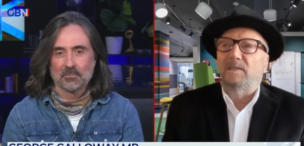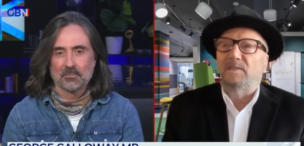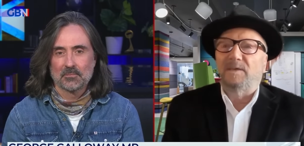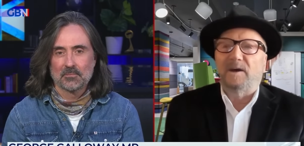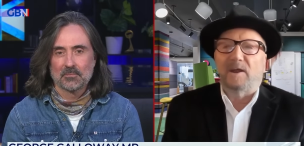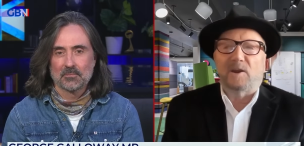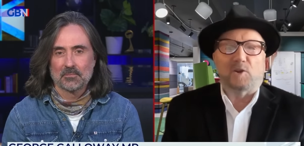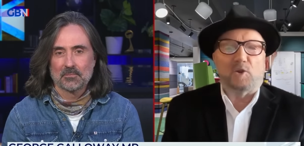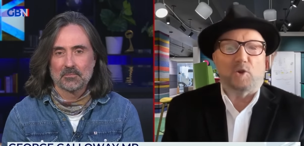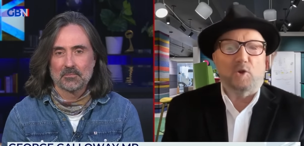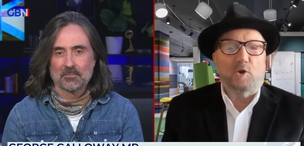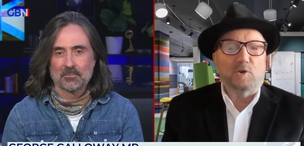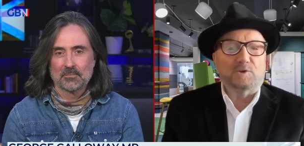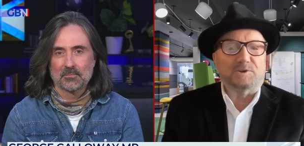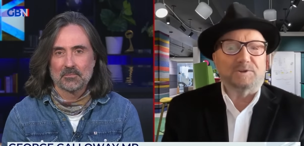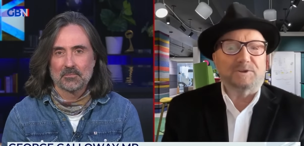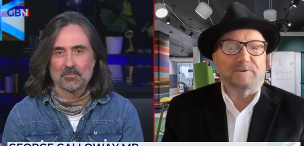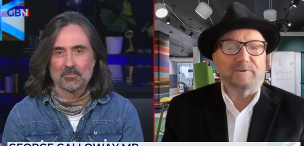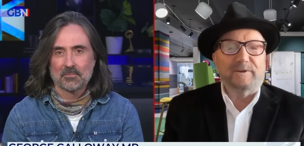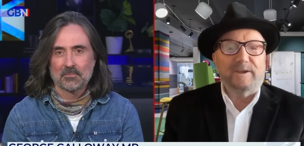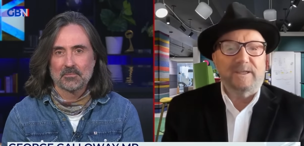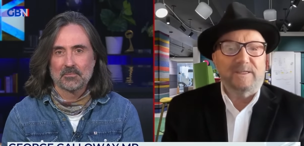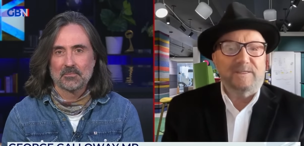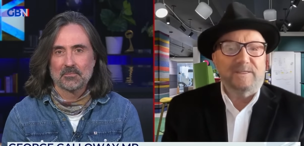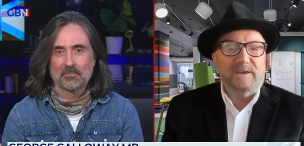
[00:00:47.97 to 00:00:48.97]
Speaker 1: their
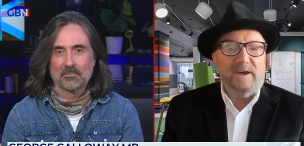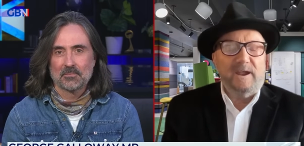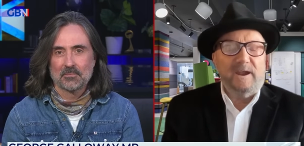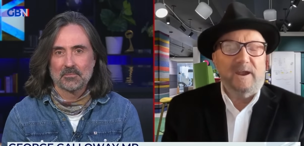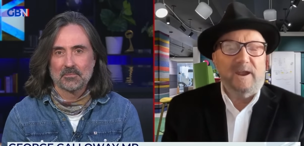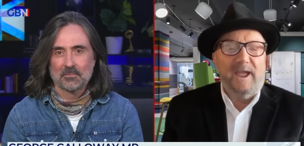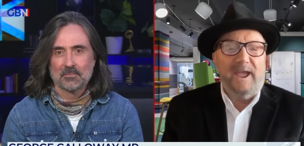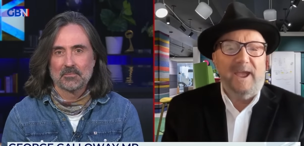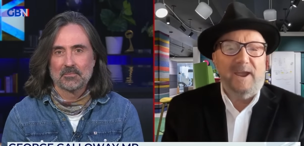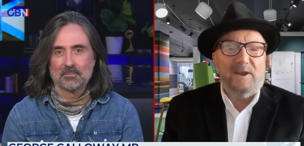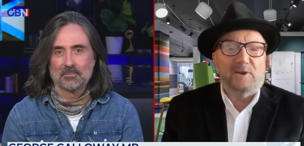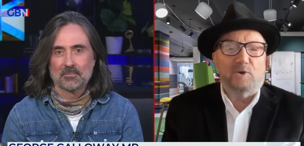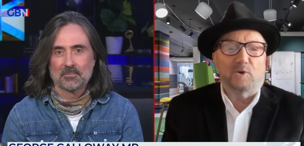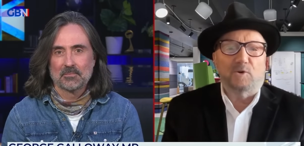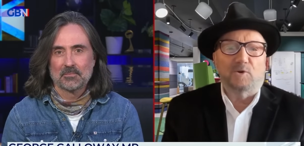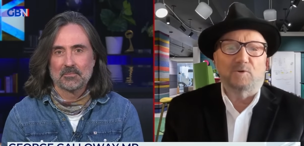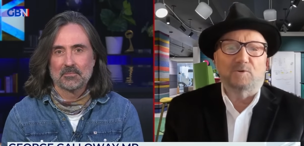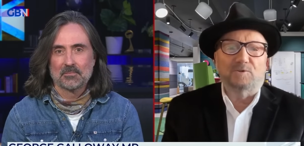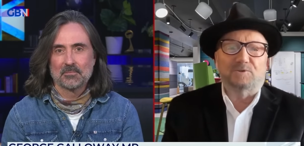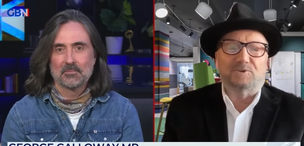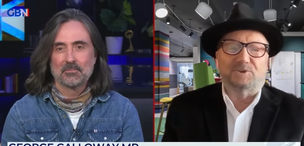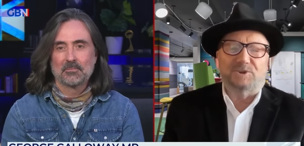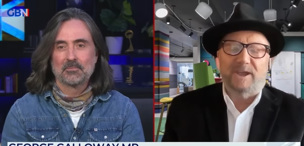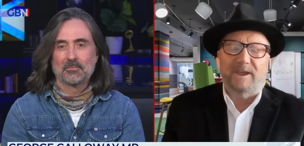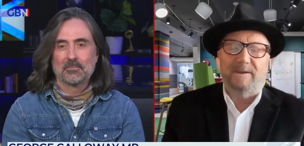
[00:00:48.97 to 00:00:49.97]
coterie, their
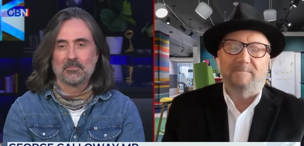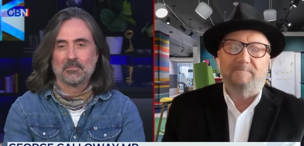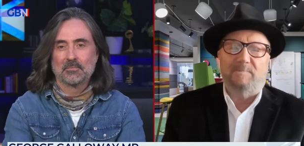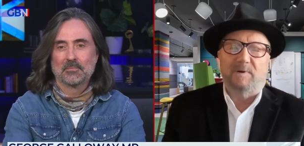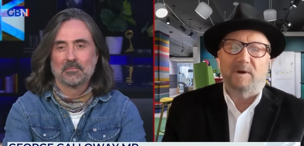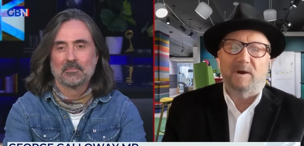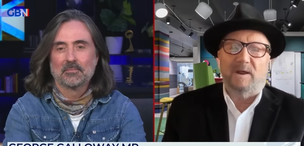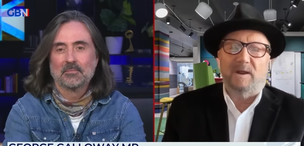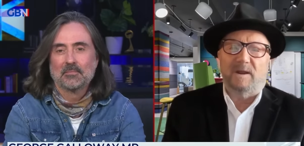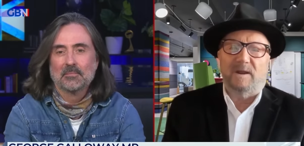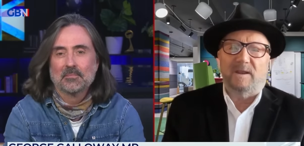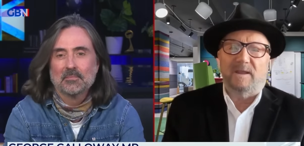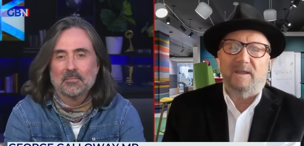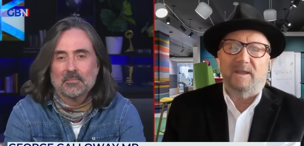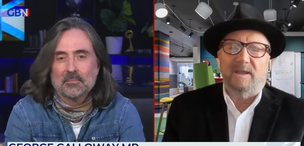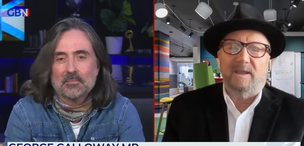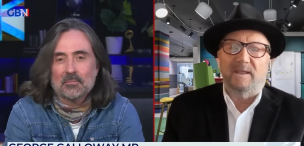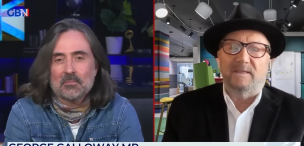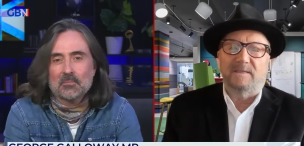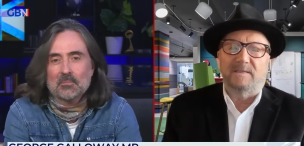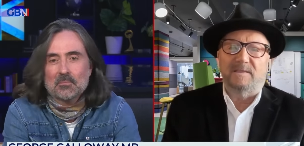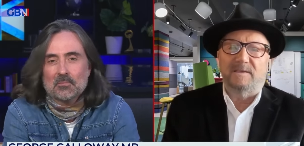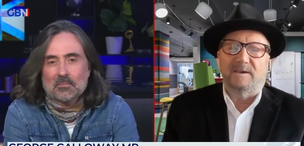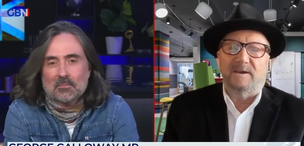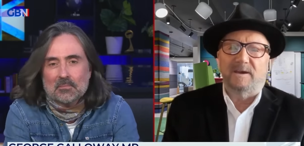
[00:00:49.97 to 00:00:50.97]
echo chamber
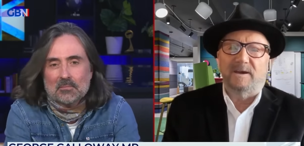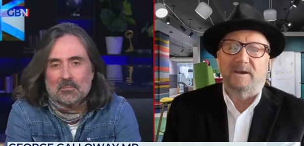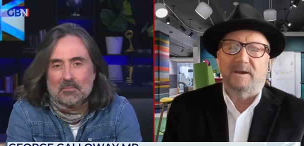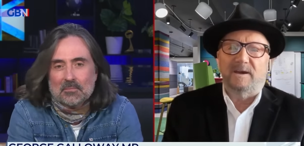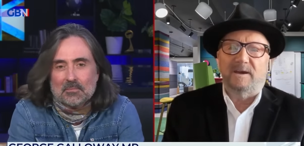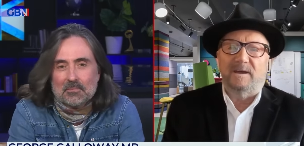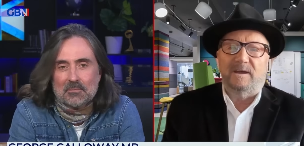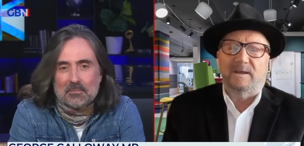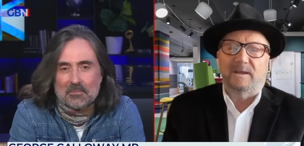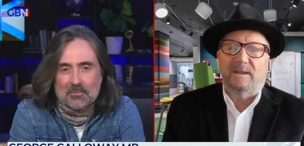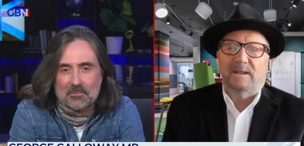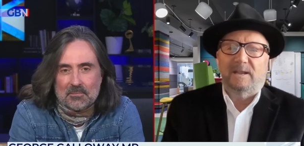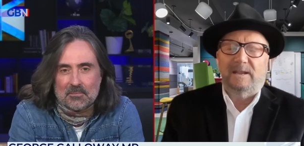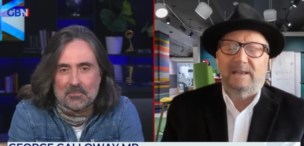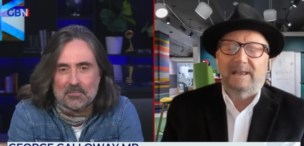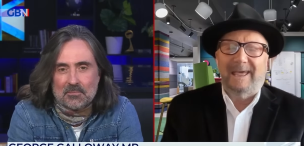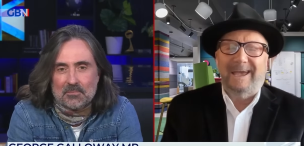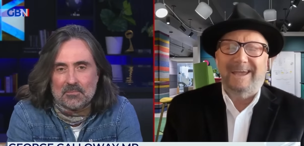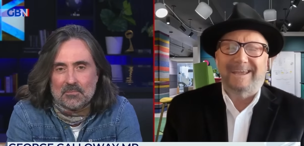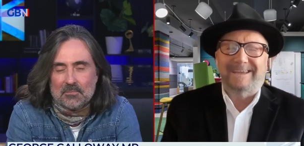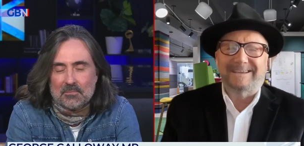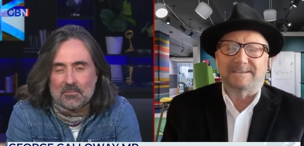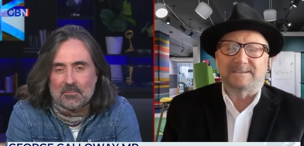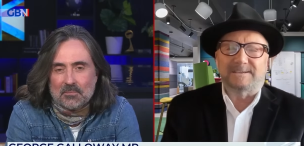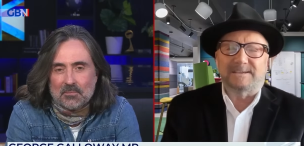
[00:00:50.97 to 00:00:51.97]
in the
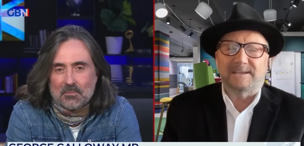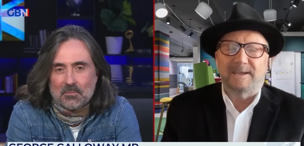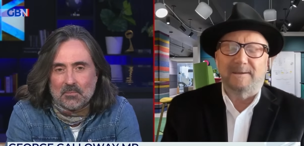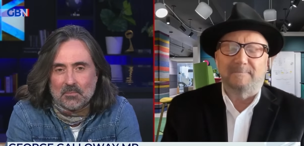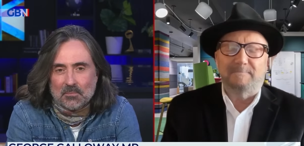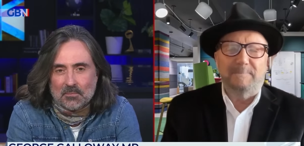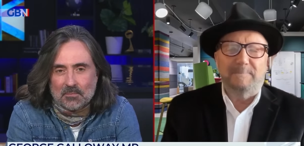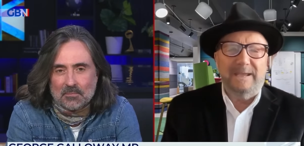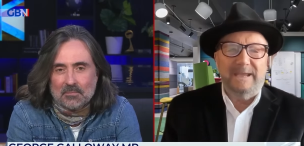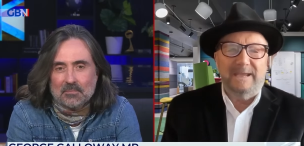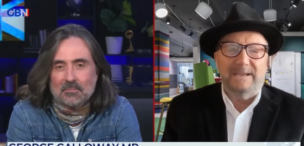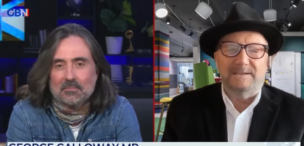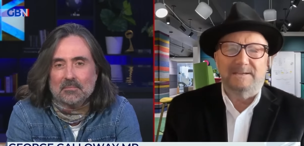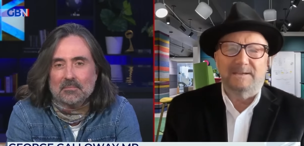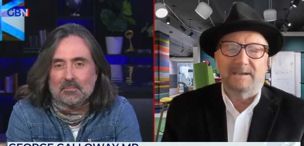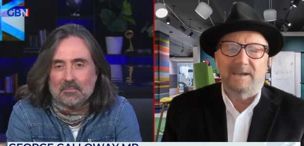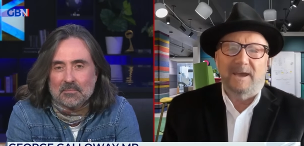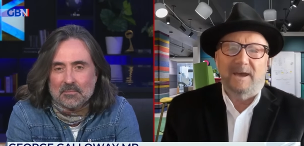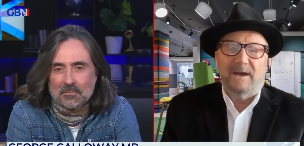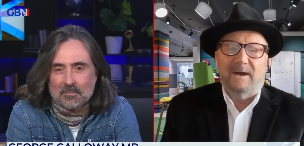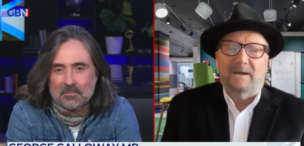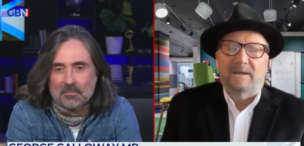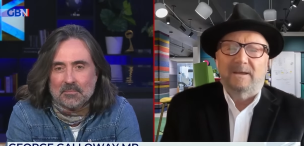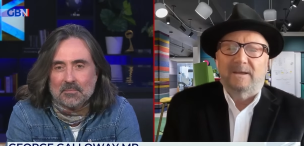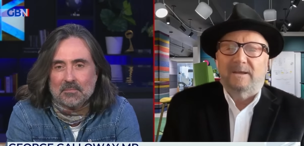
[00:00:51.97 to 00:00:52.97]
legacy
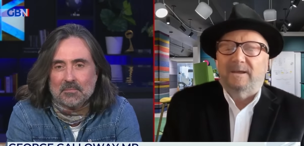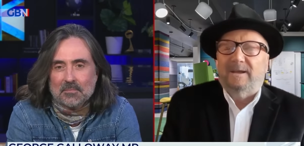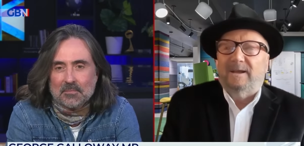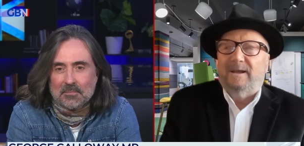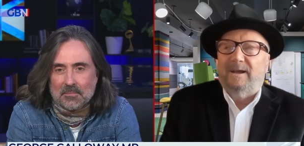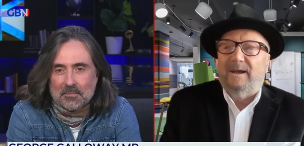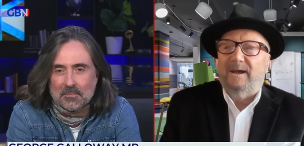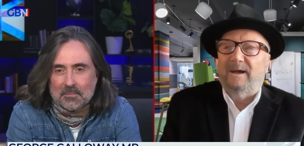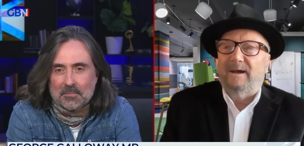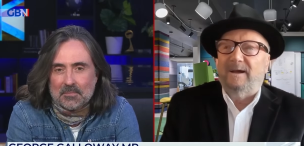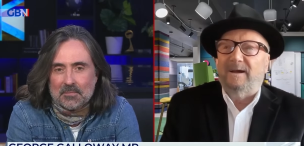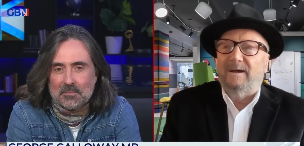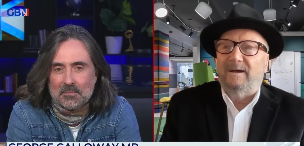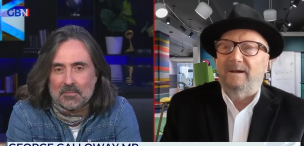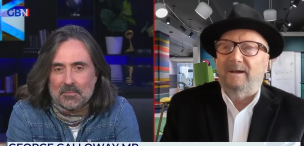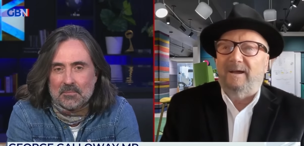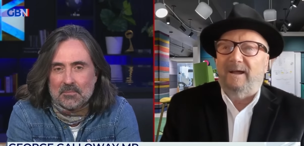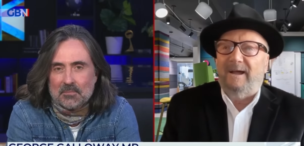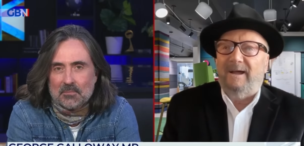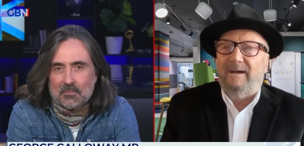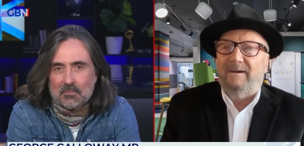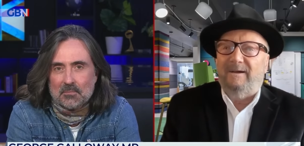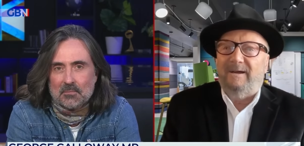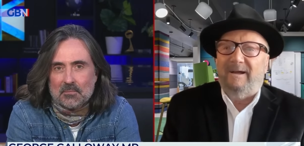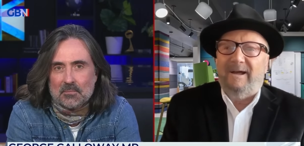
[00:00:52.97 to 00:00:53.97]
media uh,
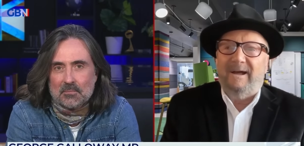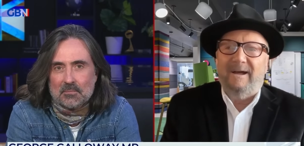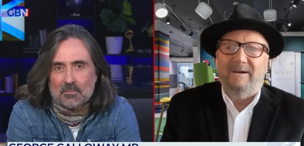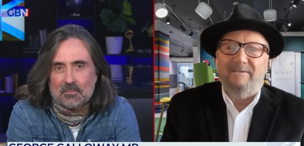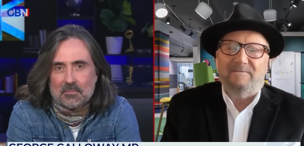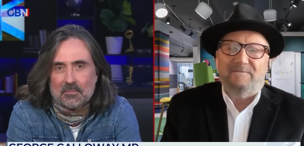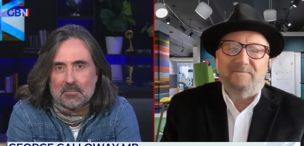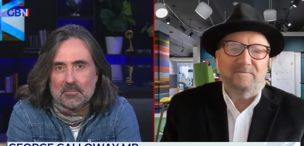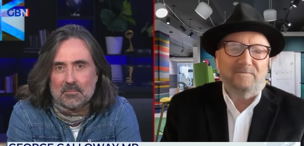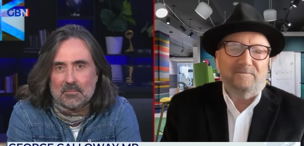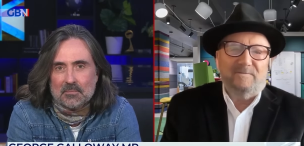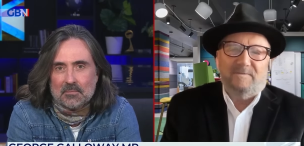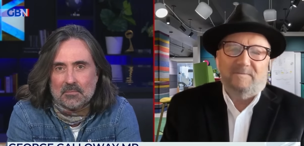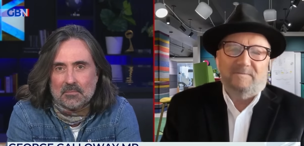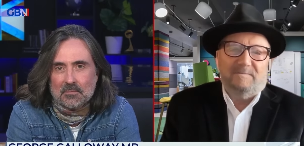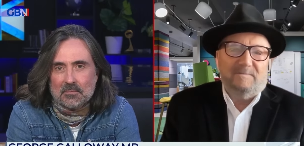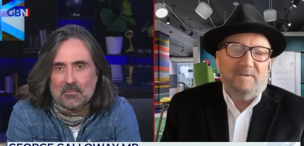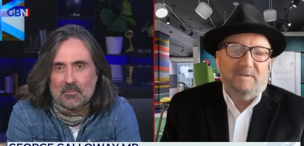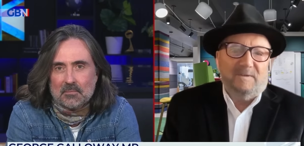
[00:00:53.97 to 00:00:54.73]
ha- have